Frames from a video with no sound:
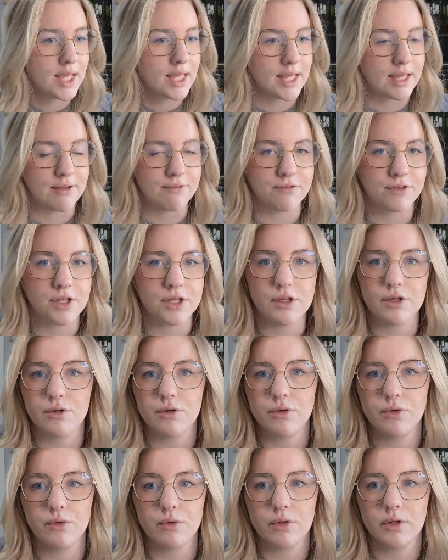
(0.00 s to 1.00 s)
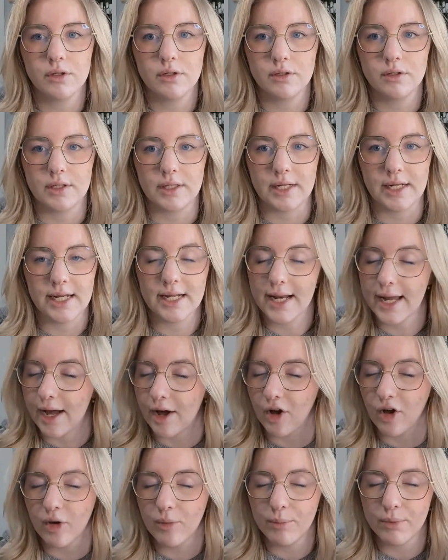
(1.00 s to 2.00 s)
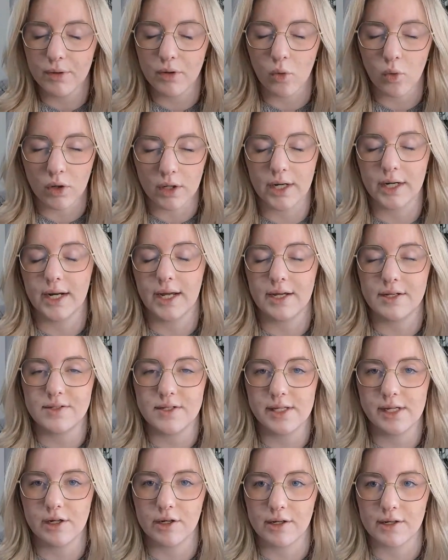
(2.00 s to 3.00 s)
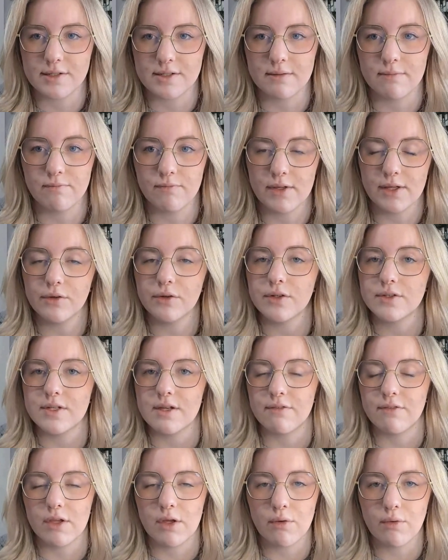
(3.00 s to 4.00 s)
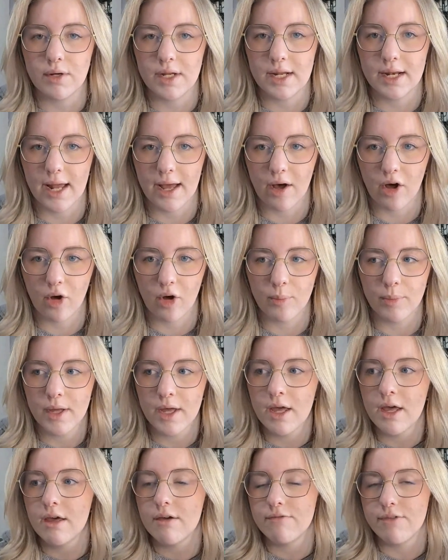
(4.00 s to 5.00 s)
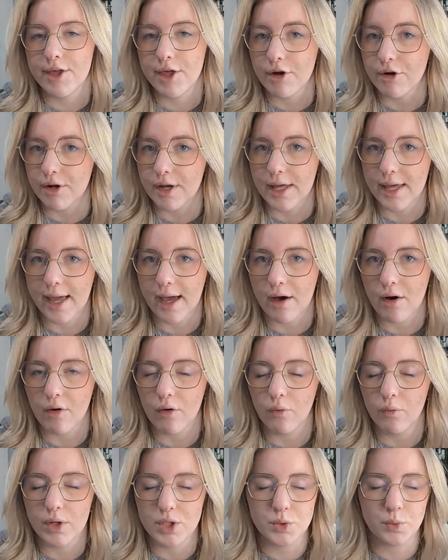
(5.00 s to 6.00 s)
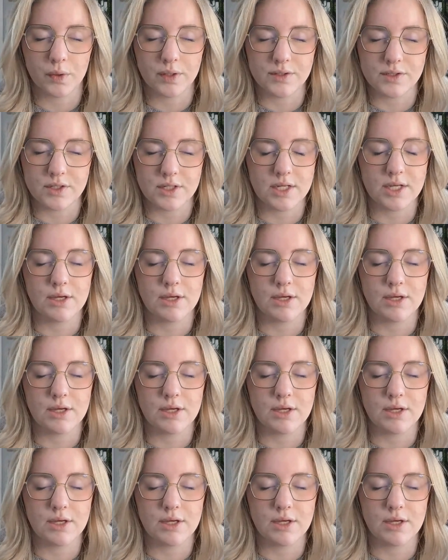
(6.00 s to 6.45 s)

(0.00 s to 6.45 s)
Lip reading: If you need help organizing your custom fields, if you need help figuring out which ones to